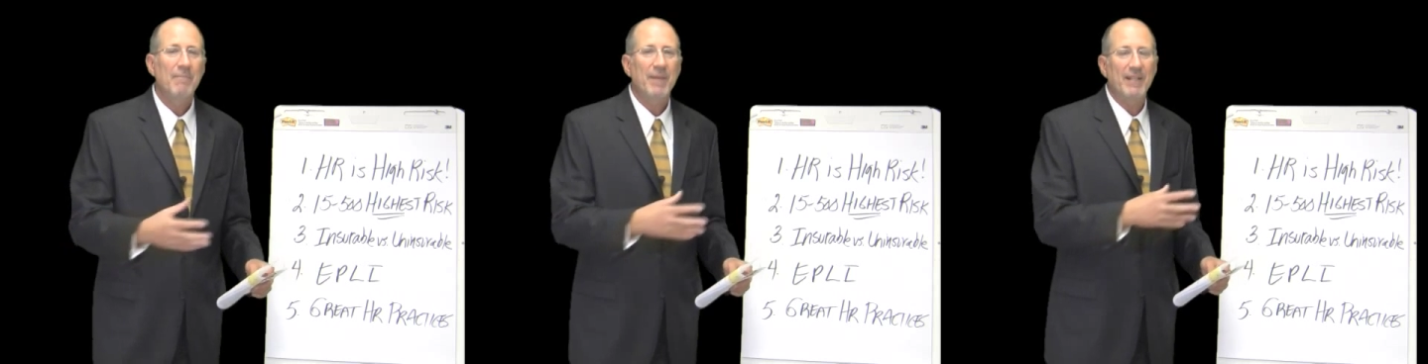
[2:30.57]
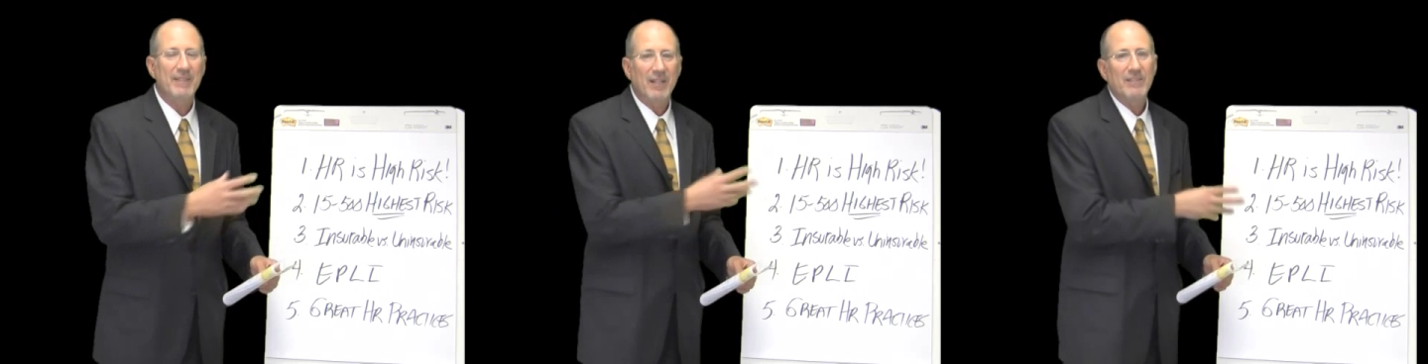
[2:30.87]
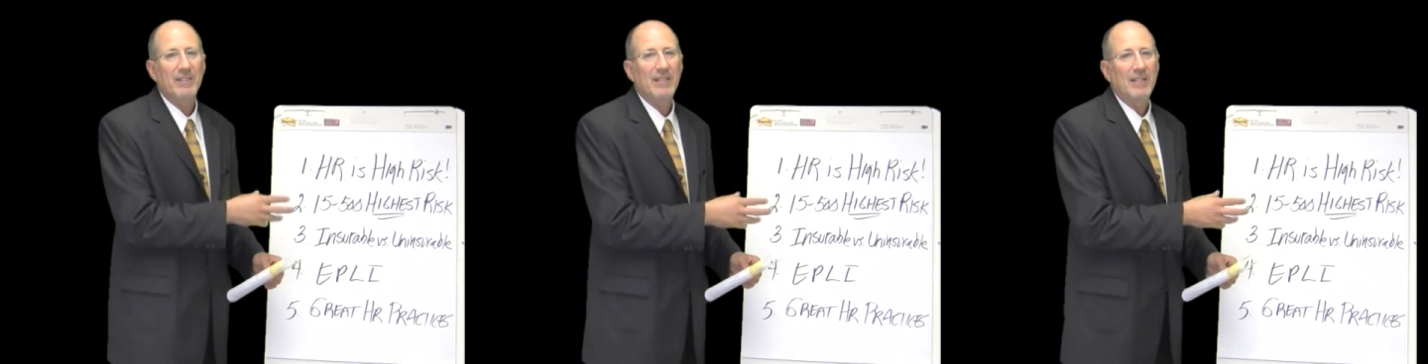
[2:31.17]
that
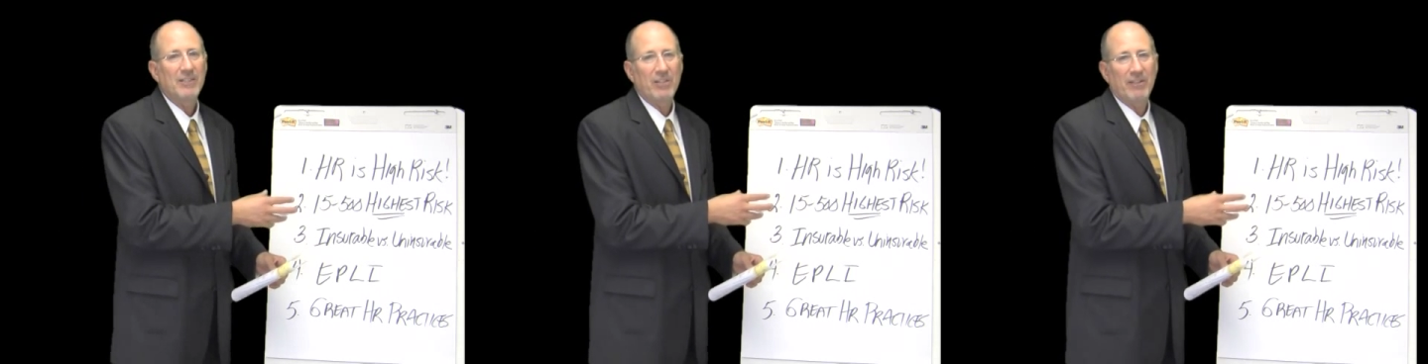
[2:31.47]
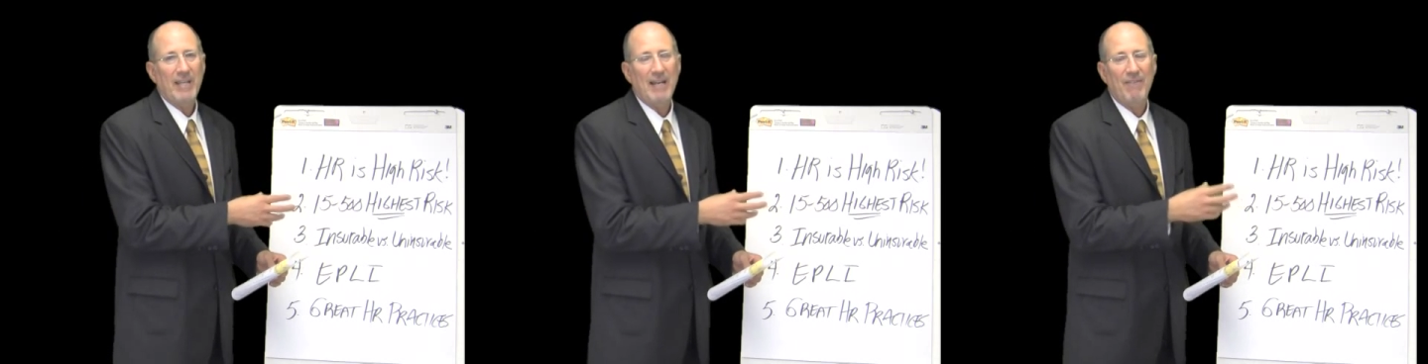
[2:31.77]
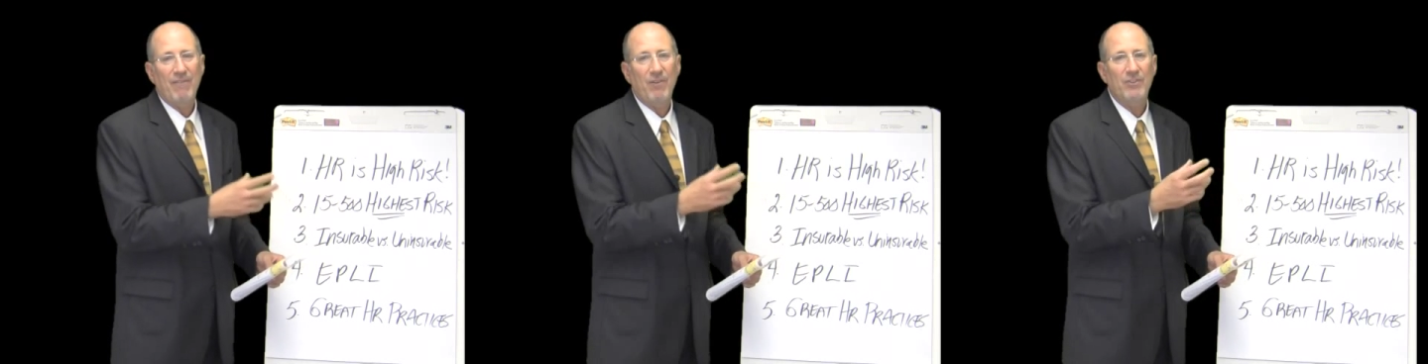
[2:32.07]
doesn't generally
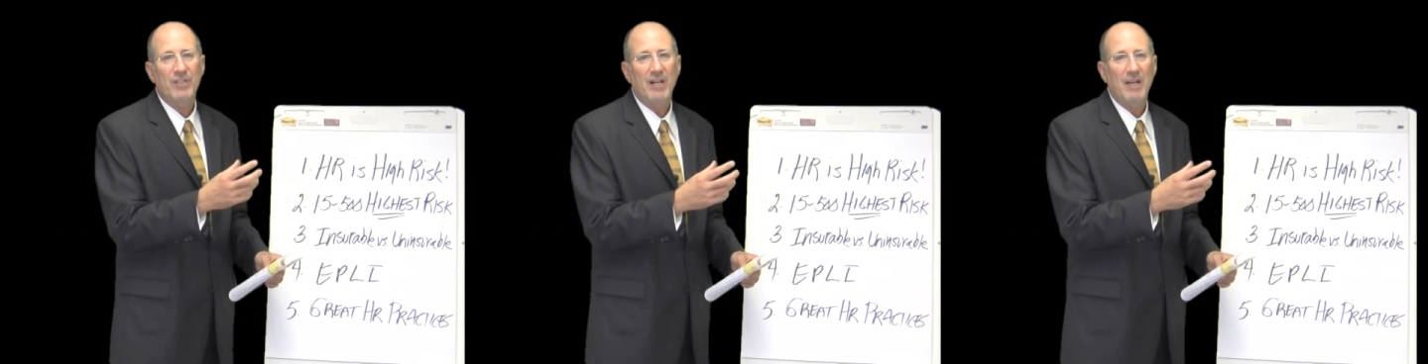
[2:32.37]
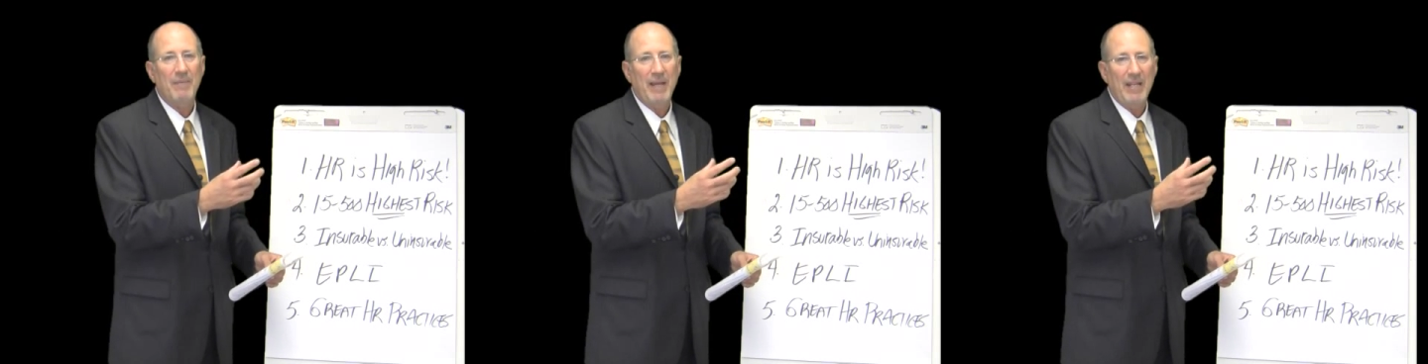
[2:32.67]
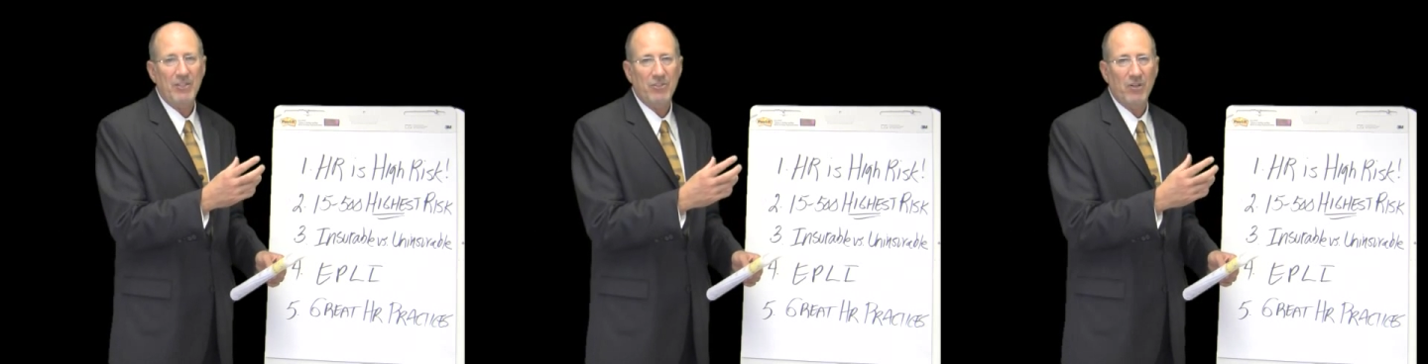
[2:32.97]
have full-time
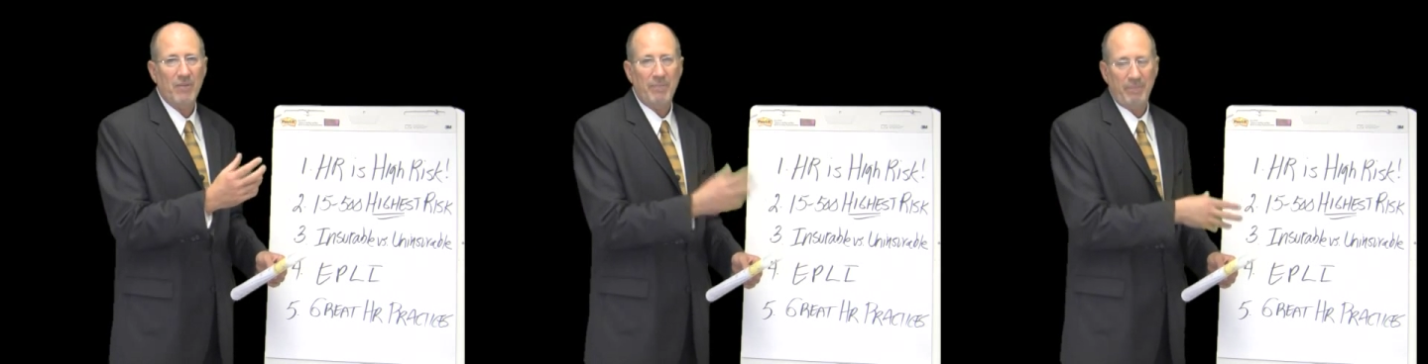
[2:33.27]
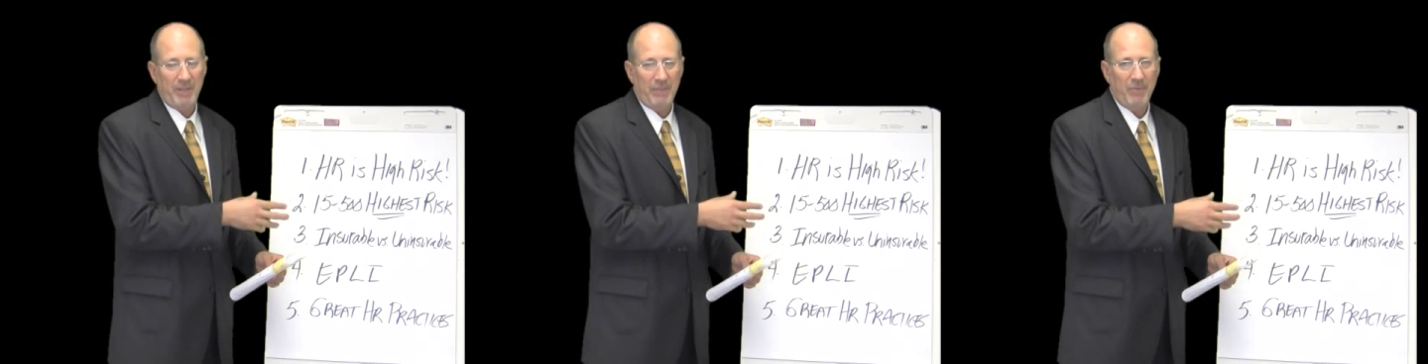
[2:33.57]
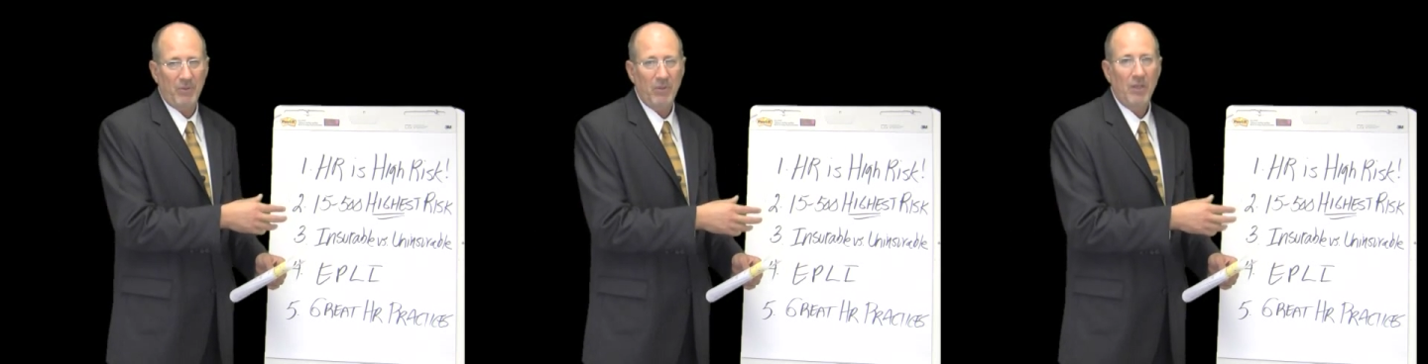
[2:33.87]
HR
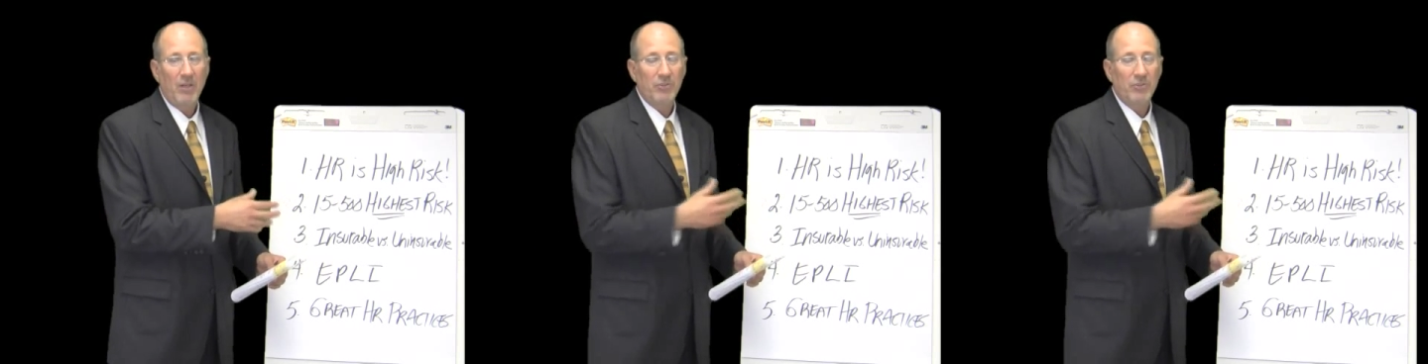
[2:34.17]
people.